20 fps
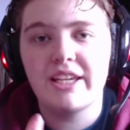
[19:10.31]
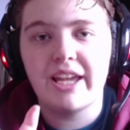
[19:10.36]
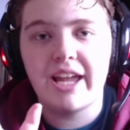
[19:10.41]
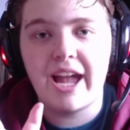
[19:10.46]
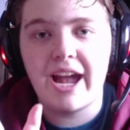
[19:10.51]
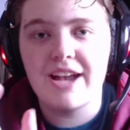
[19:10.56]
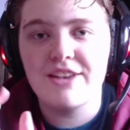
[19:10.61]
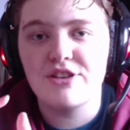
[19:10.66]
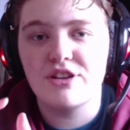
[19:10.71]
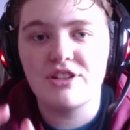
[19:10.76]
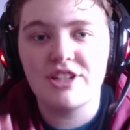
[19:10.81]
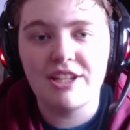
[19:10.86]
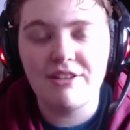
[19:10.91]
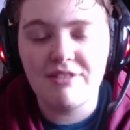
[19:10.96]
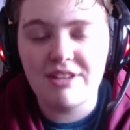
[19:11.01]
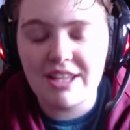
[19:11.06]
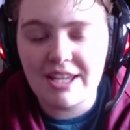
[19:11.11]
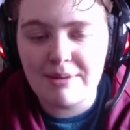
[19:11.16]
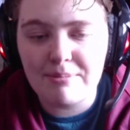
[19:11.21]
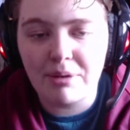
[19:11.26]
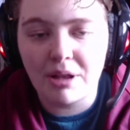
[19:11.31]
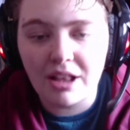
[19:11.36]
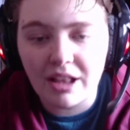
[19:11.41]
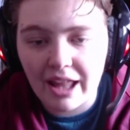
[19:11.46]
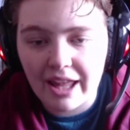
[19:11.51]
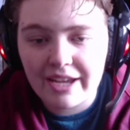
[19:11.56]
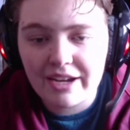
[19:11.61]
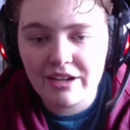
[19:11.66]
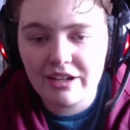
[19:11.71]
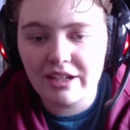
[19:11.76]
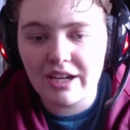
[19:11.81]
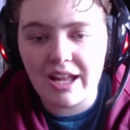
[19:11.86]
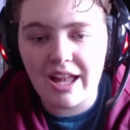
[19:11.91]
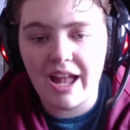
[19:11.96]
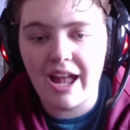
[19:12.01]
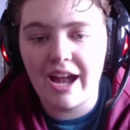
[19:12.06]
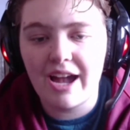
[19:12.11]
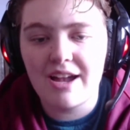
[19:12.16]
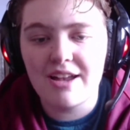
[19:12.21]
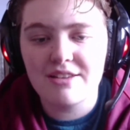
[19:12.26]
It has our DVD player. It
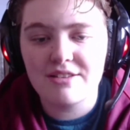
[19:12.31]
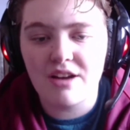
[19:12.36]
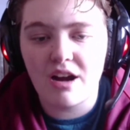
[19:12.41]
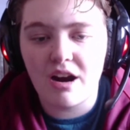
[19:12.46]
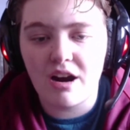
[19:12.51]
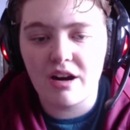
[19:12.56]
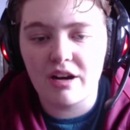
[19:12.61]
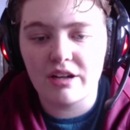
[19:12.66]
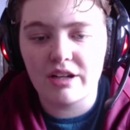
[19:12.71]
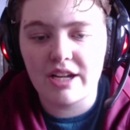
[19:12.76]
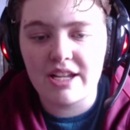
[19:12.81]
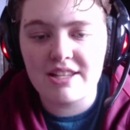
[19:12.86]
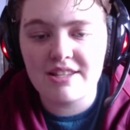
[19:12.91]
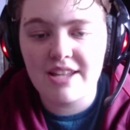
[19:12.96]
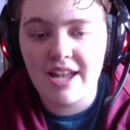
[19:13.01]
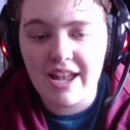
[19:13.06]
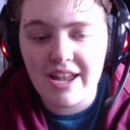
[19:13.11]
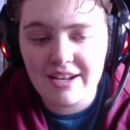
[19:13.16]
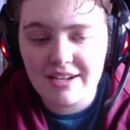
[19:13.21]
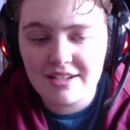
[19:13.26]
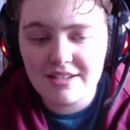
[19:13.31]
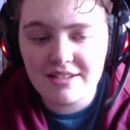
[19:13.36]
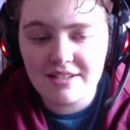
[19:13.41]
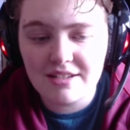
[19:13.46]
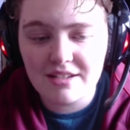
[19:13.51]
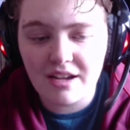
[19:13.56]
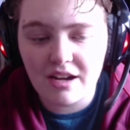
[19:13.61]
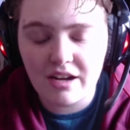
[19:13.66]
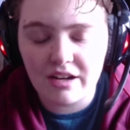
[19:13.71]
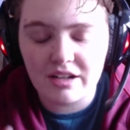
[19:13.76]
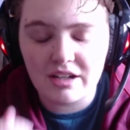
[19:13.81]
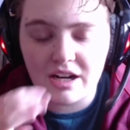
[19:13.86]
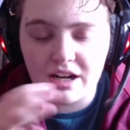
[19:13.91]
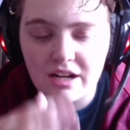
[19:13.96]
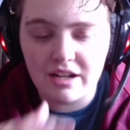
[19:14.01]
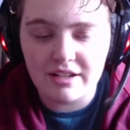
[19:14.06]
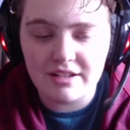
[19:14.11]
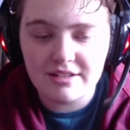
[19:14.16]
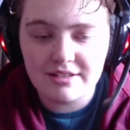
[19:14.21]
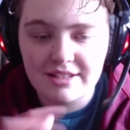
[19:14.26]
has our antennas,
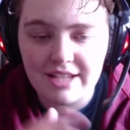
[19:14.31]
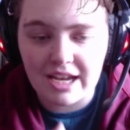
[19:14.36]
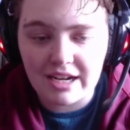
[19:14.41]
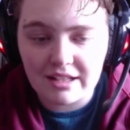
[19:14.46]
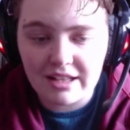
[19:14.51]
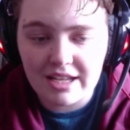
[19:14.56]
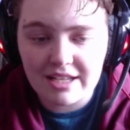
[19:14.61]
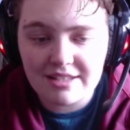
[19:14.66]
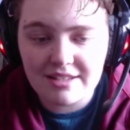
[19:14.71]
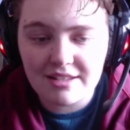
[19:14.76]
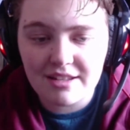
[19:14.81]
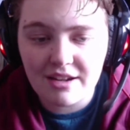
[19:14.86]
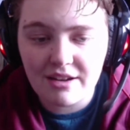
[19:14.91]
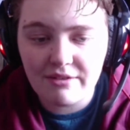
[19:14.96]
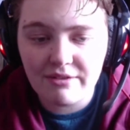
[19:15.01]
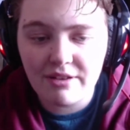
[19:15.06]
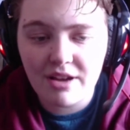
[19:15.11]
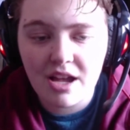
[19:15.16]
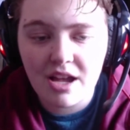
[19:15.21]
our satellite stuff.